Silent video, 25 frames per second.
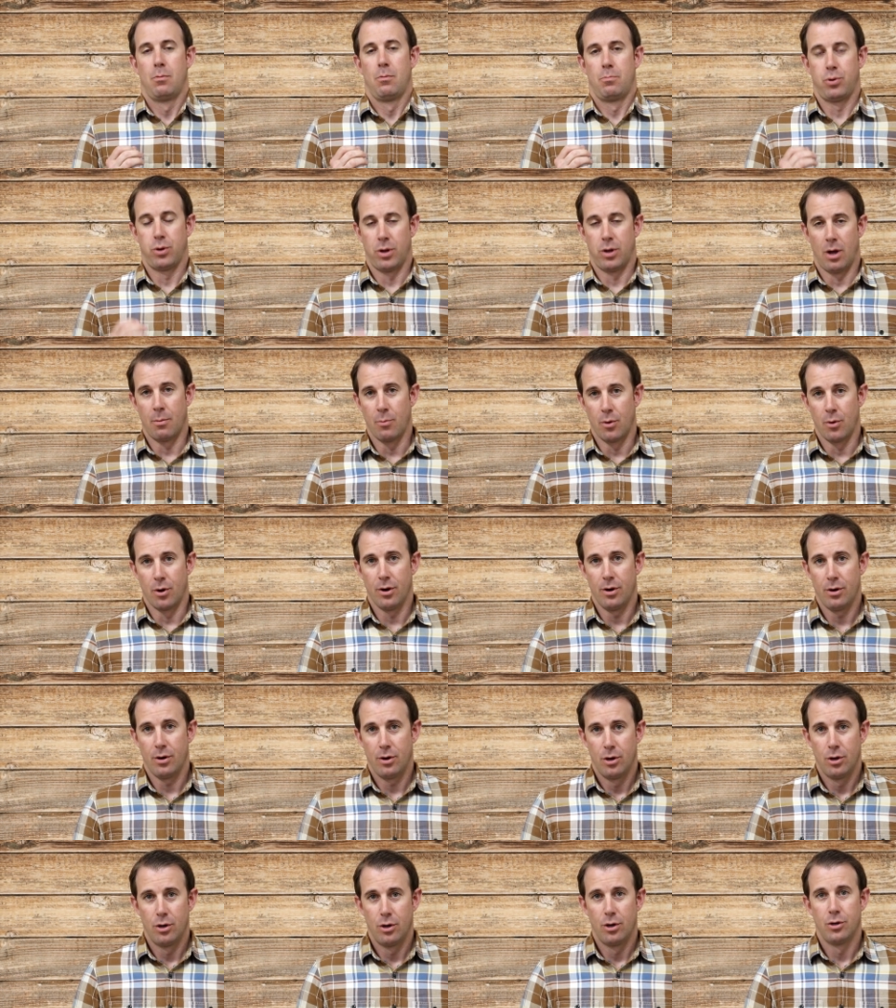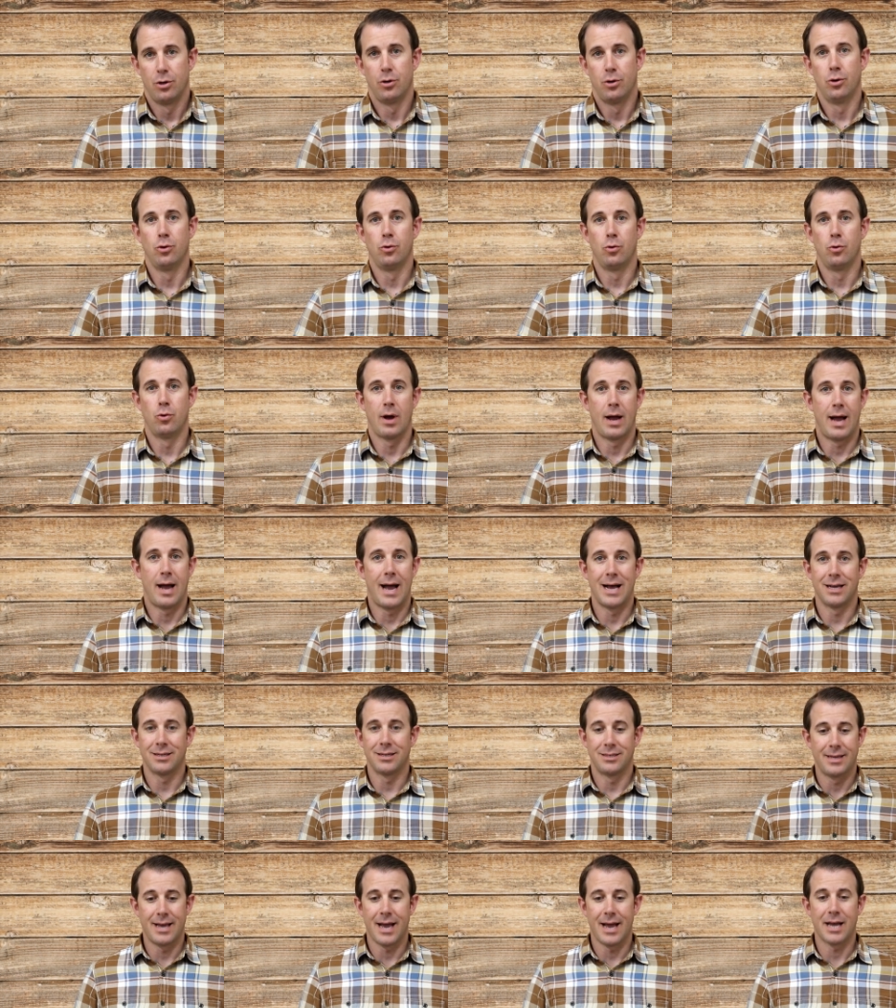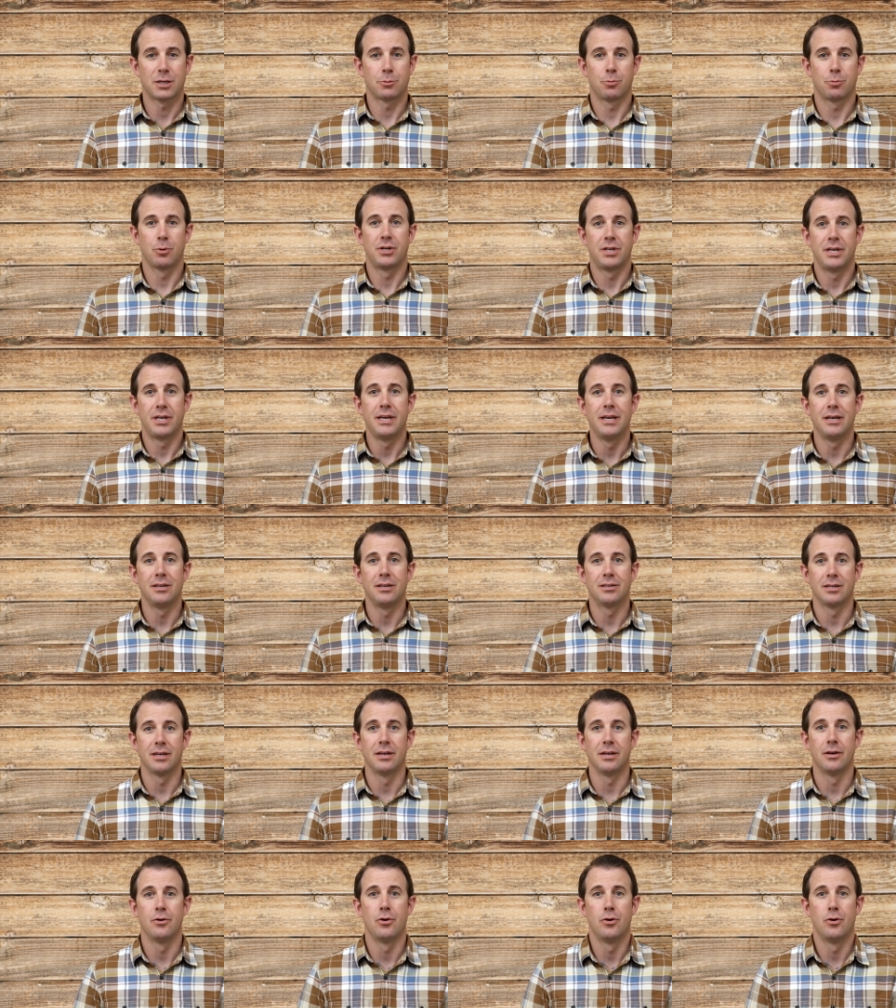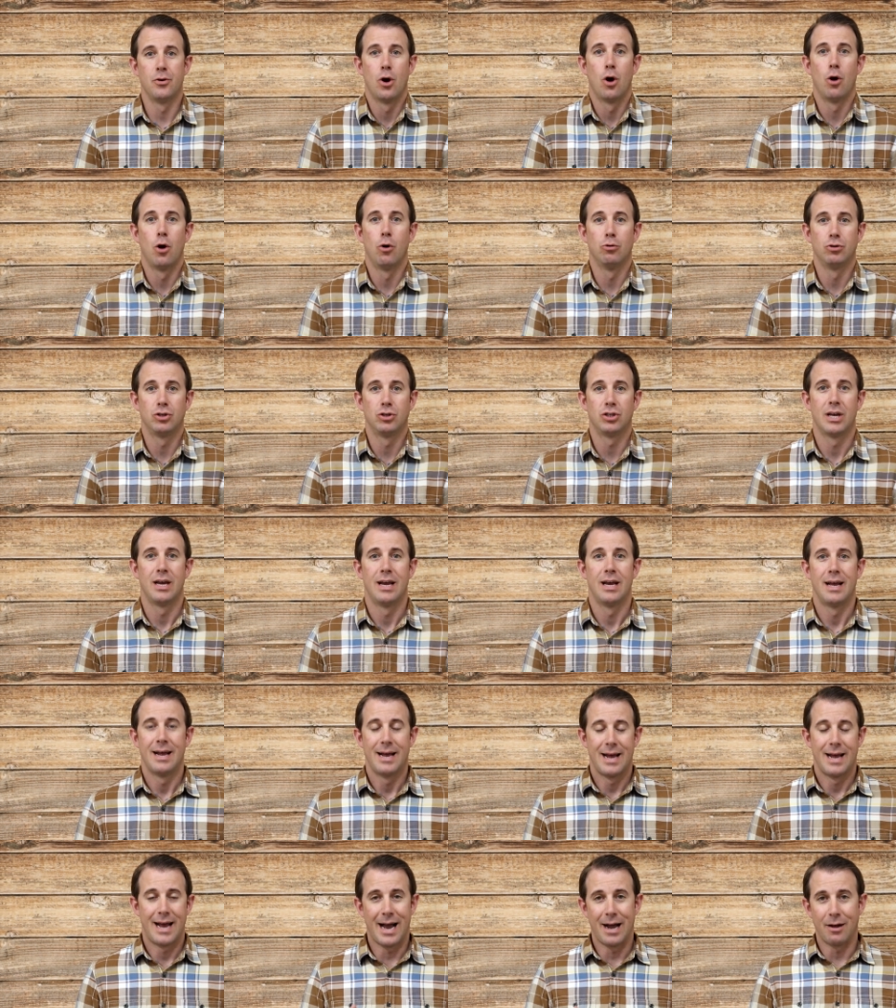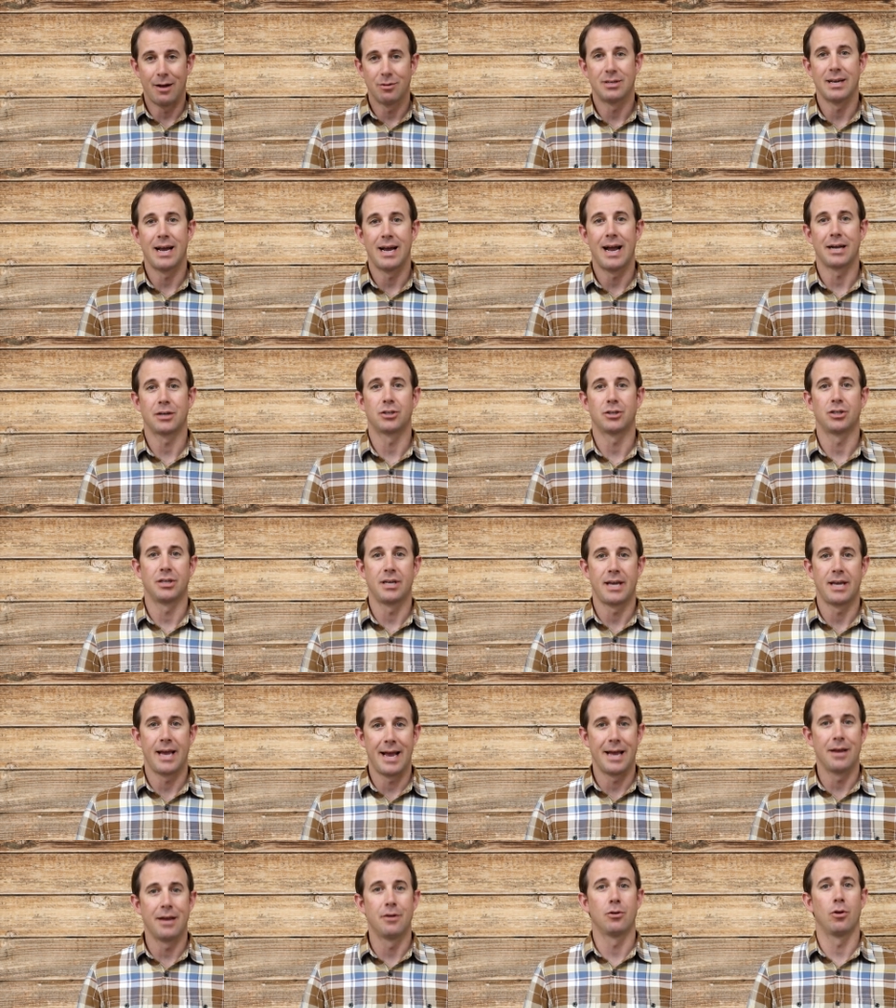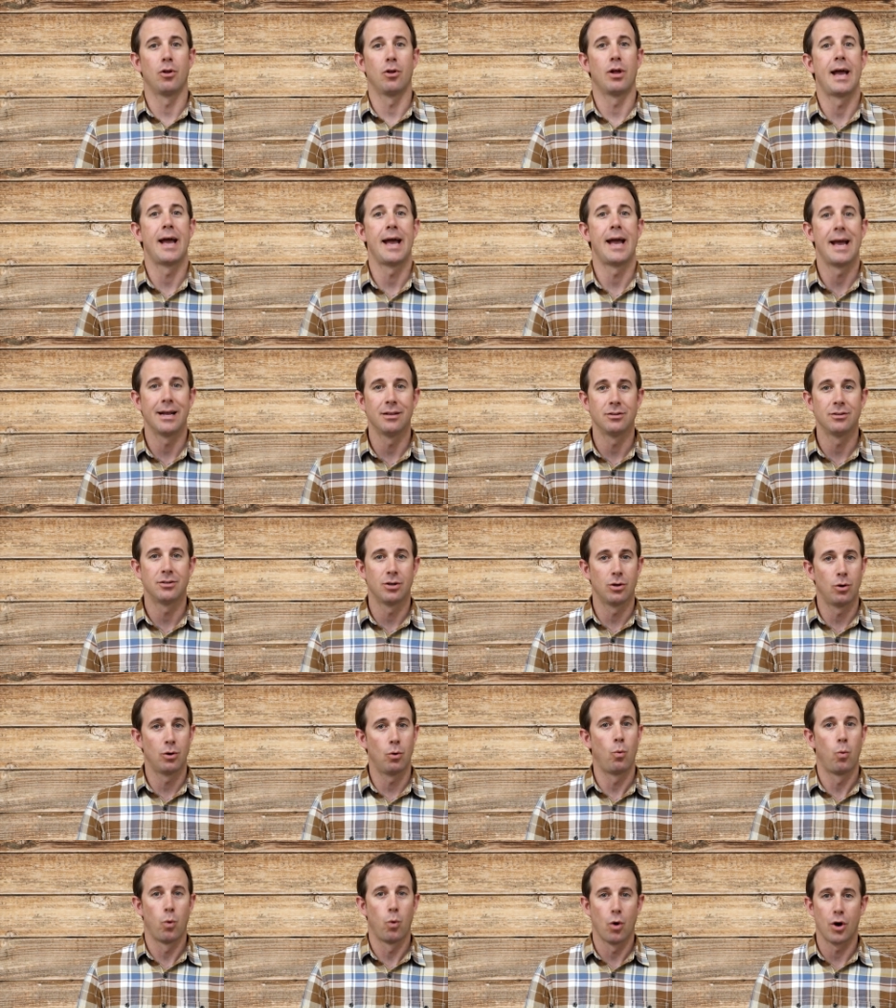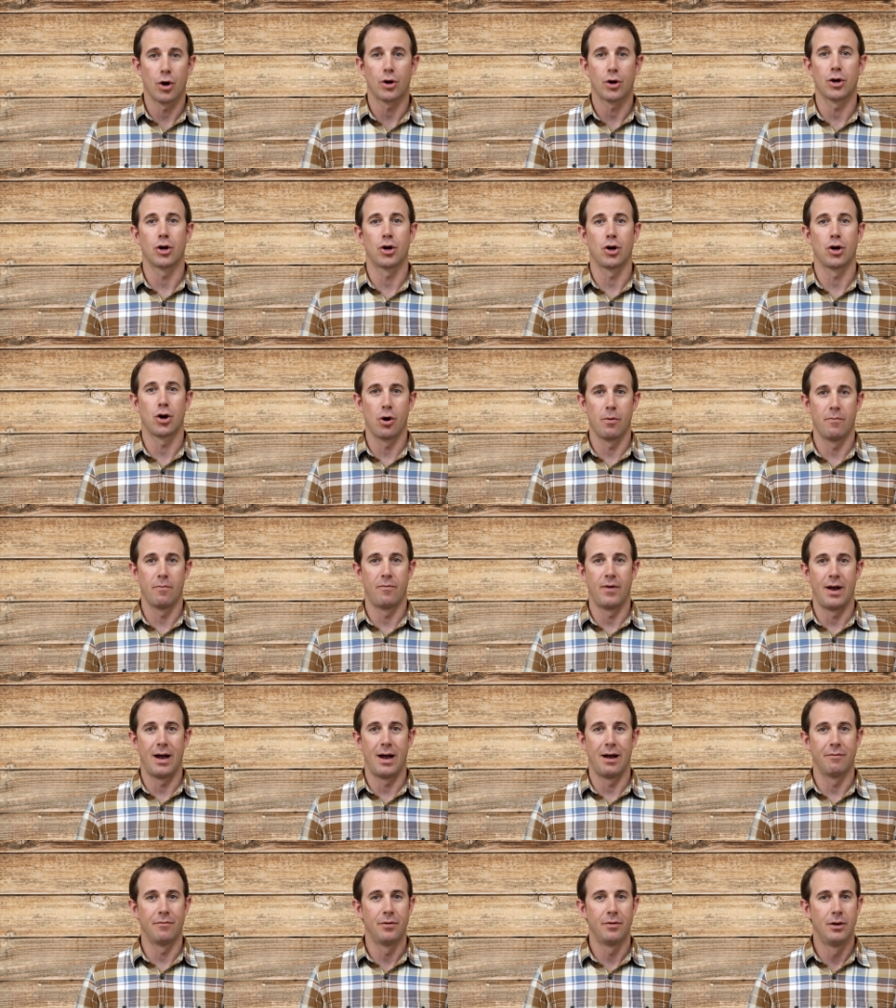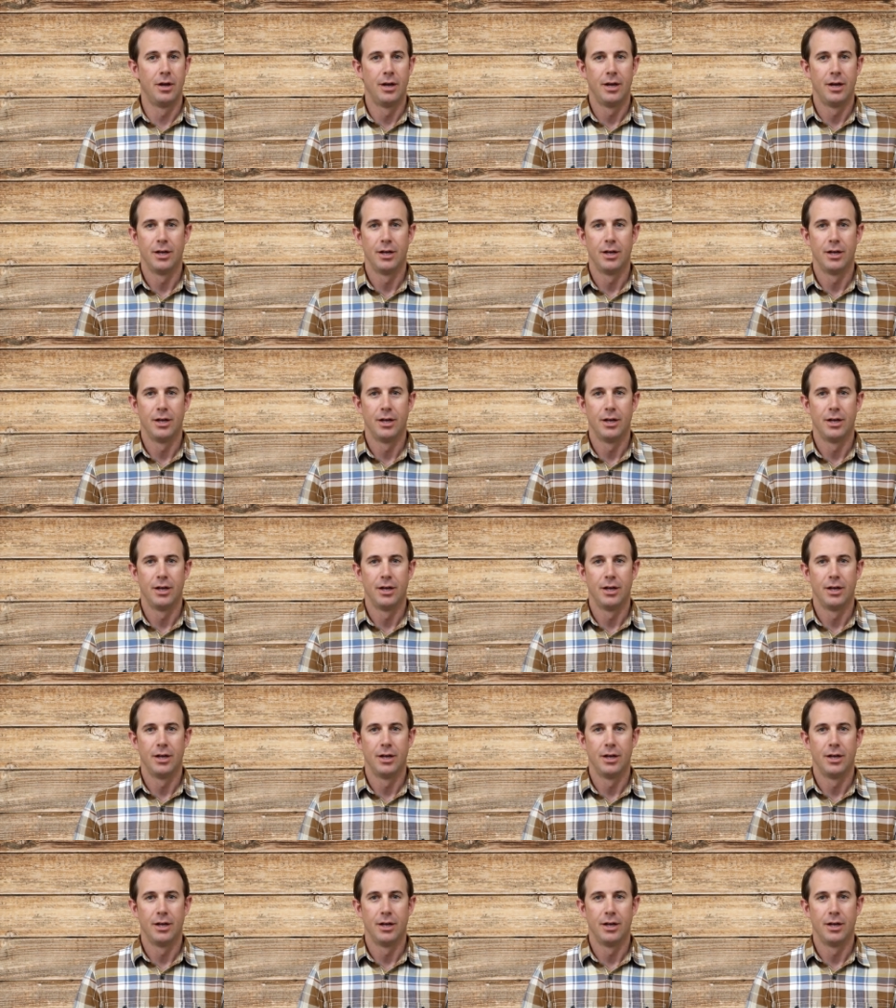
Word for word: plumber who has the expertise and knows how to actually handle and to work a curb valve.